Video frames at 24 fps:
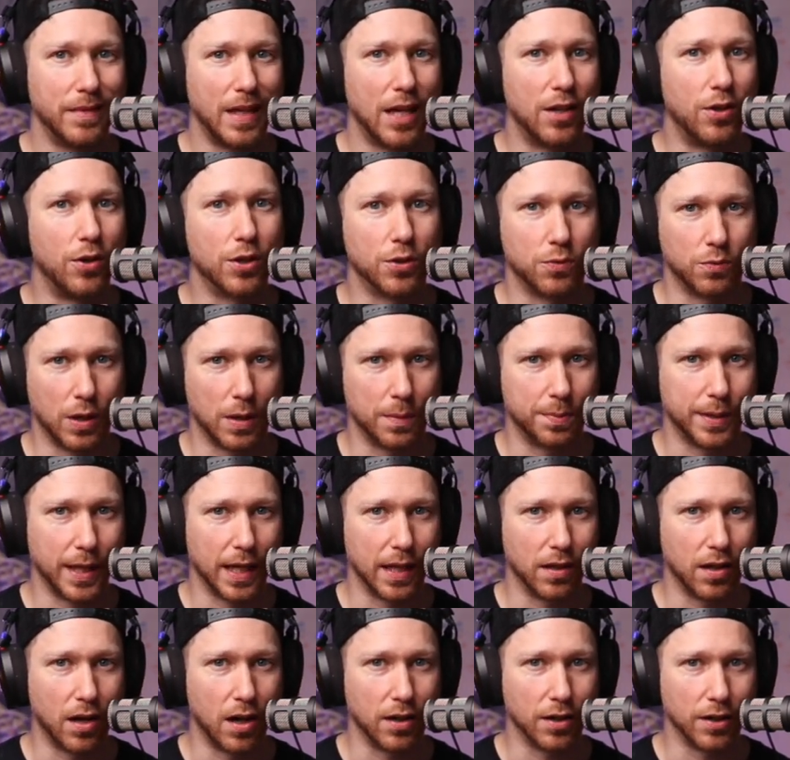And who doesn't want to play
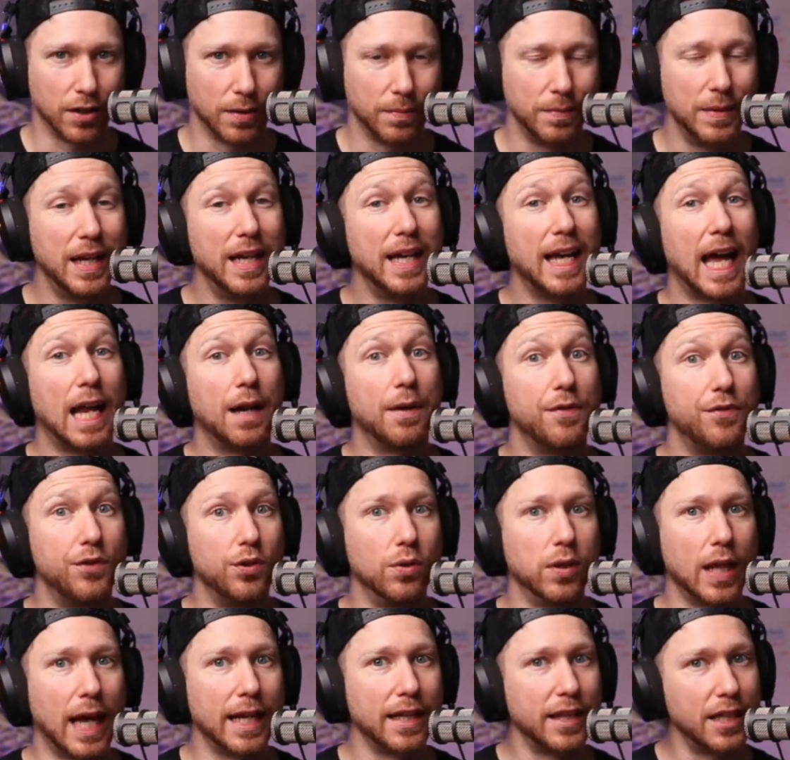longer? Anyway, if
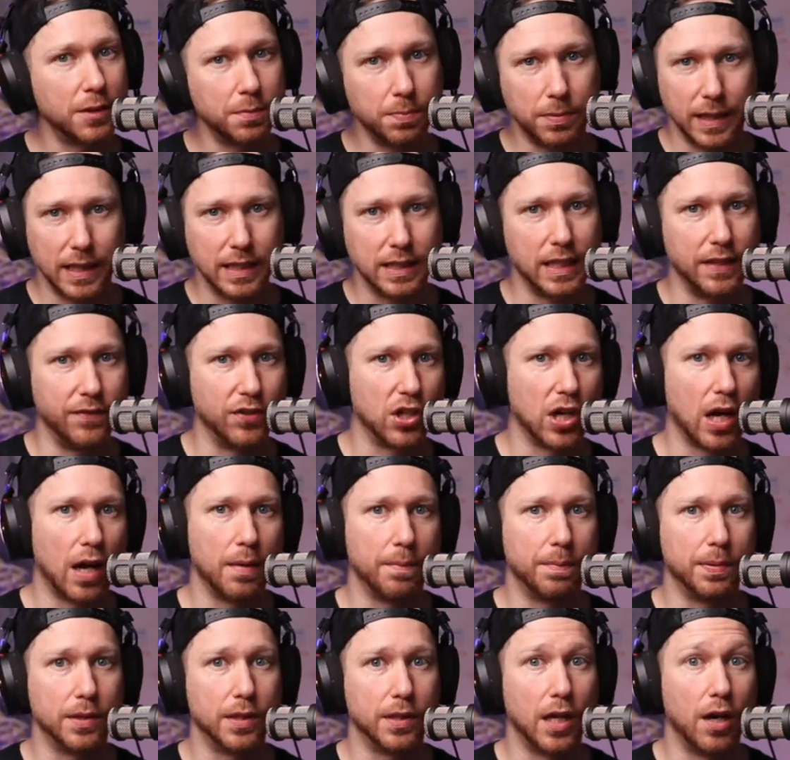you like this, please leave a
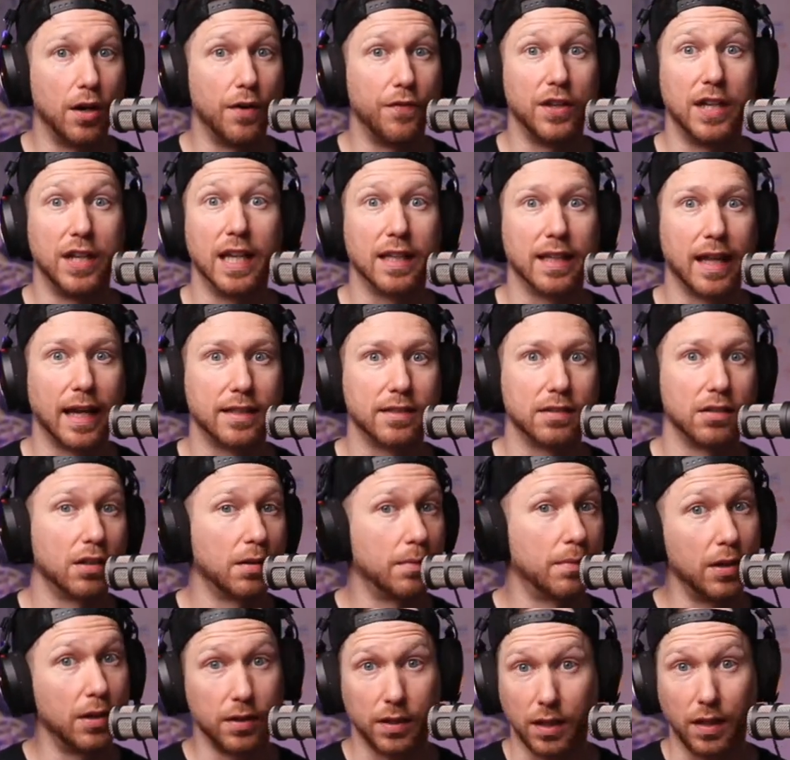comment below. If you didn't like something
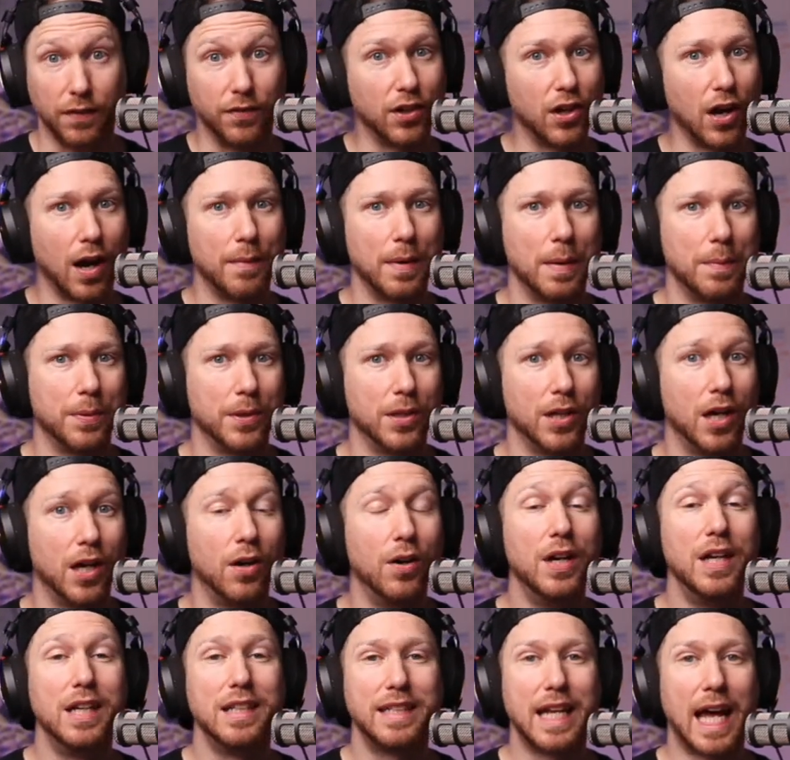about it, leave a comment below.